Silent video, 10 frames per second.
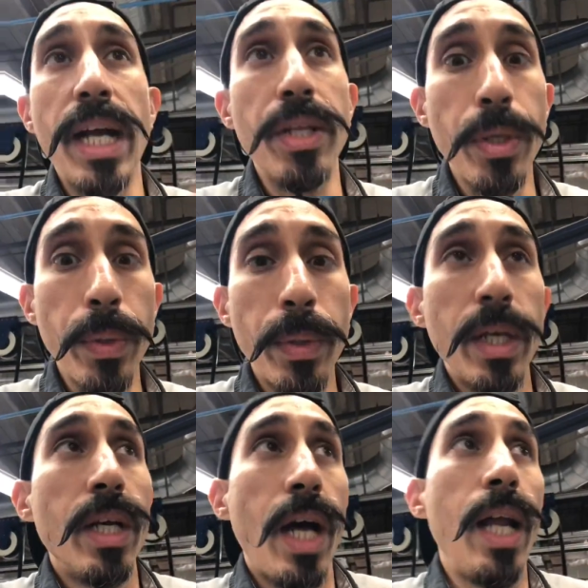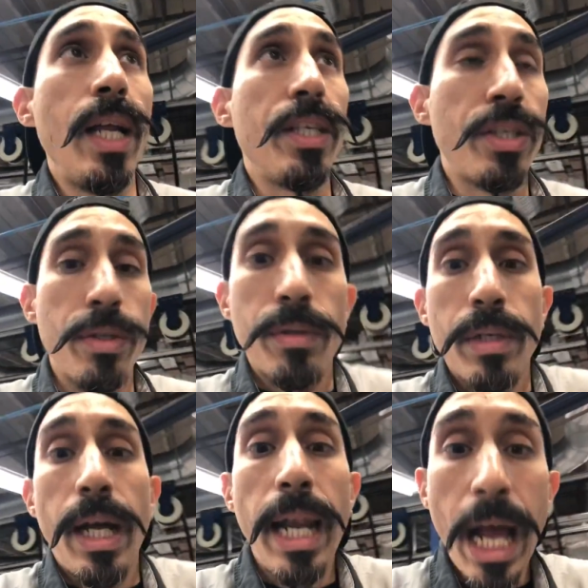on you unless you
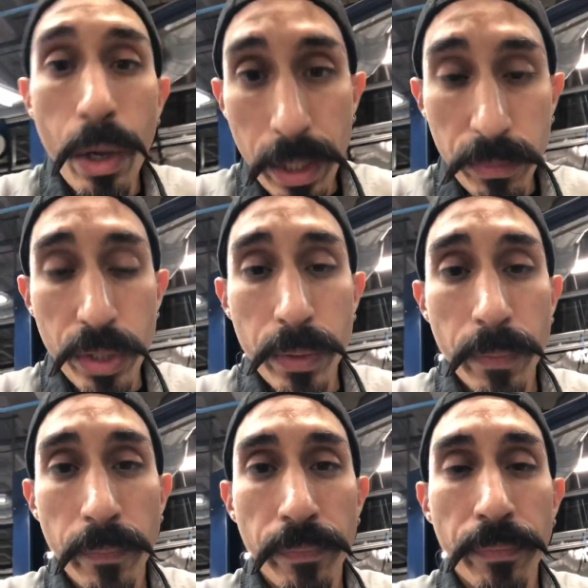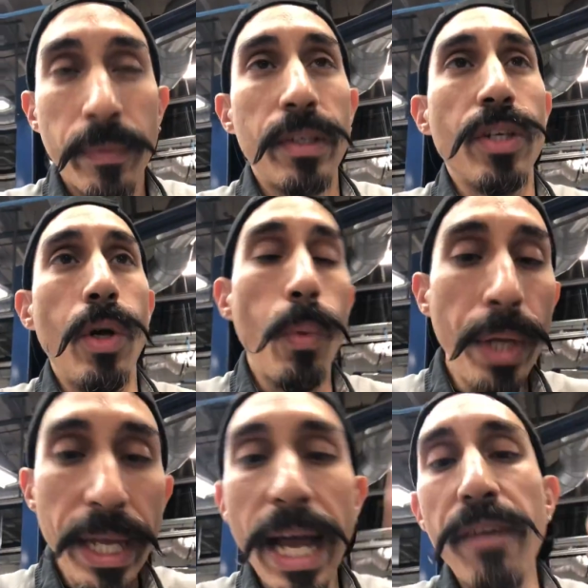allow him to. So
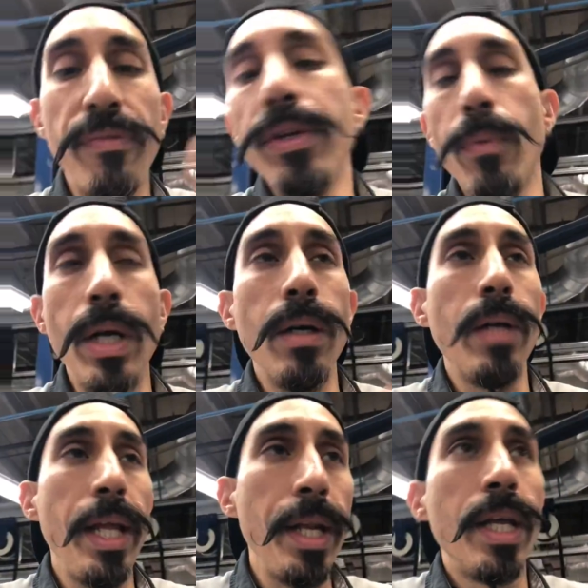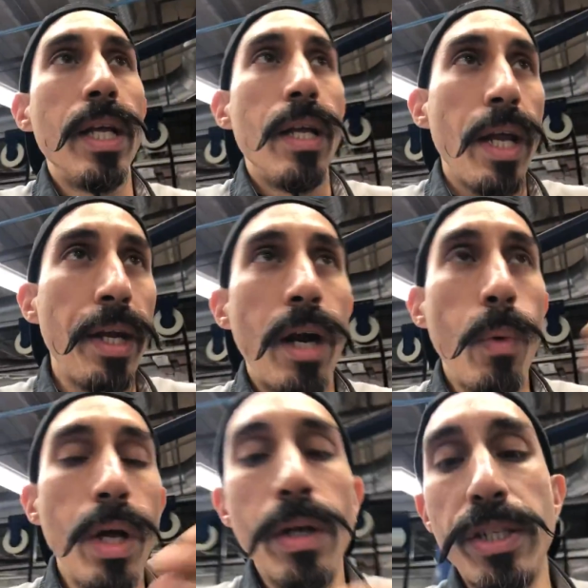we have free will, and our
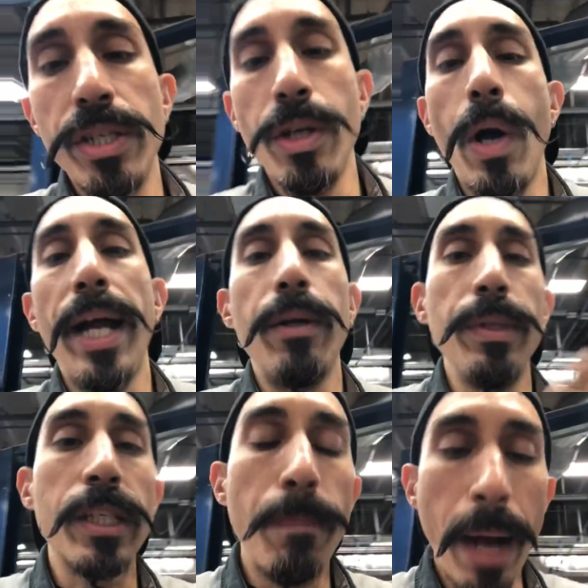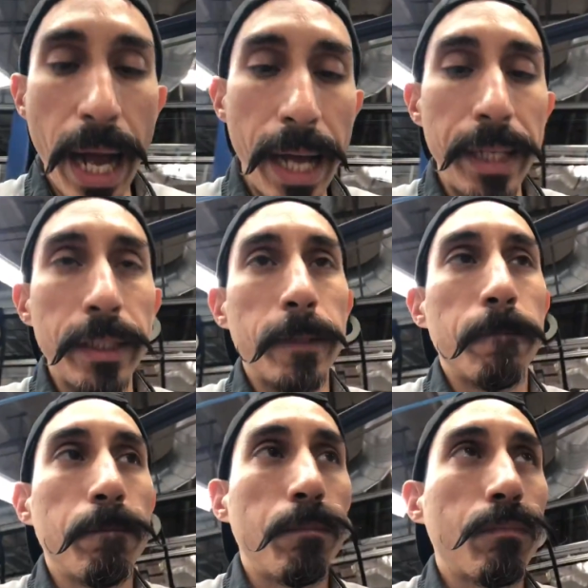will is to know how to respond
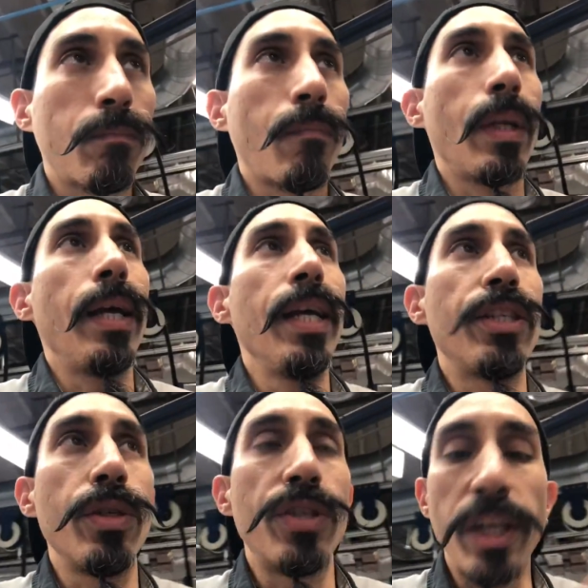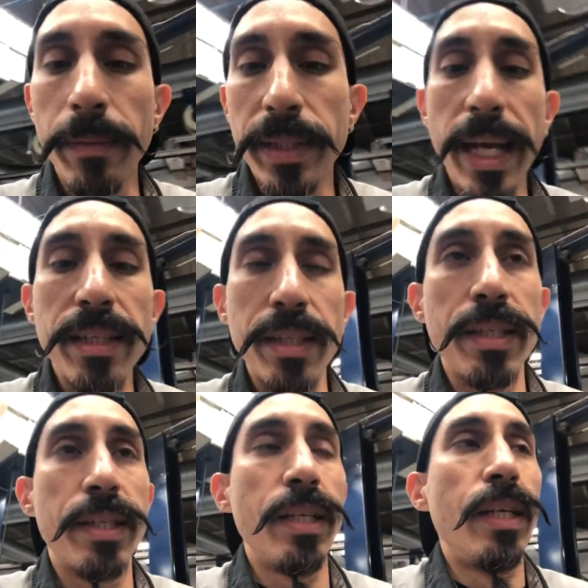into
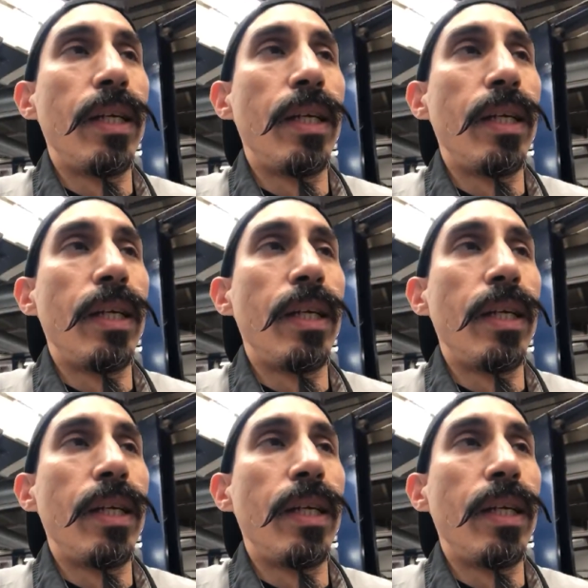circumstances